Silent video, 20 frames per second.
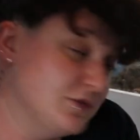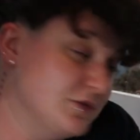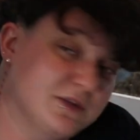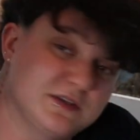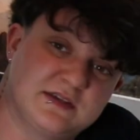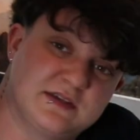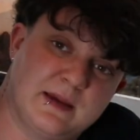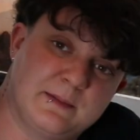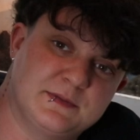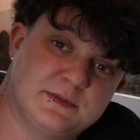you the
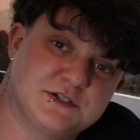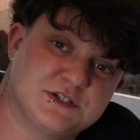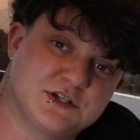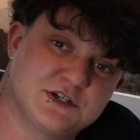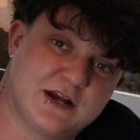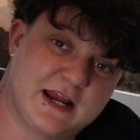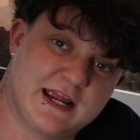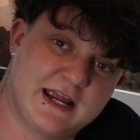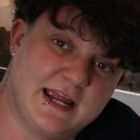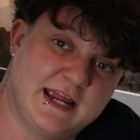
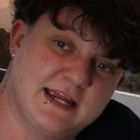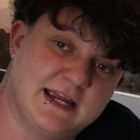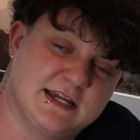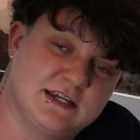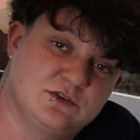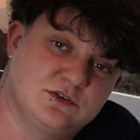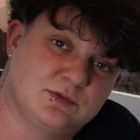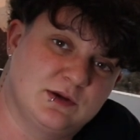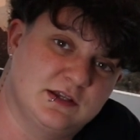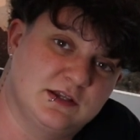temperature
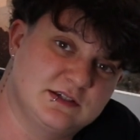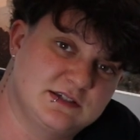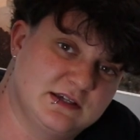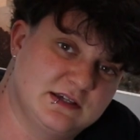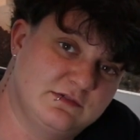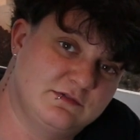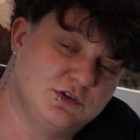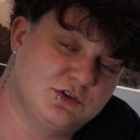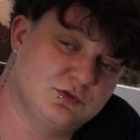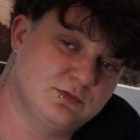and
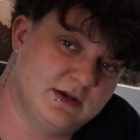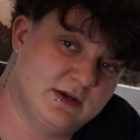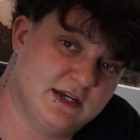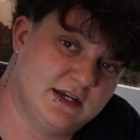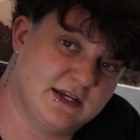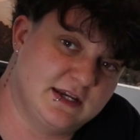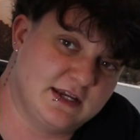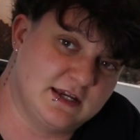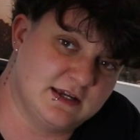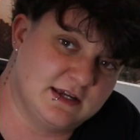relative
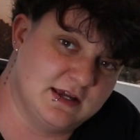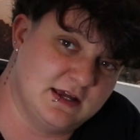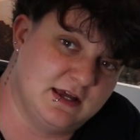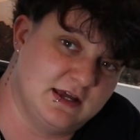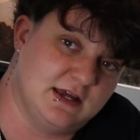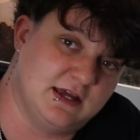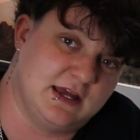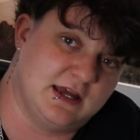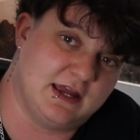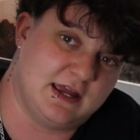humidity
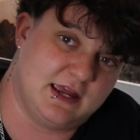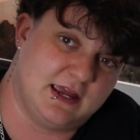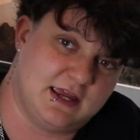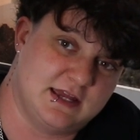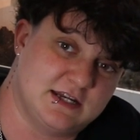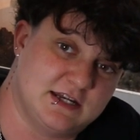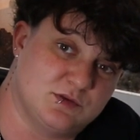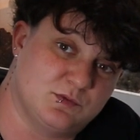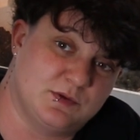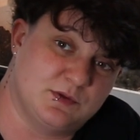
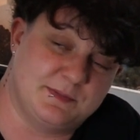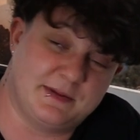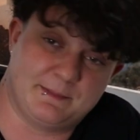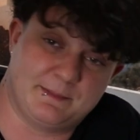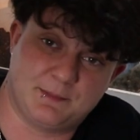and it would be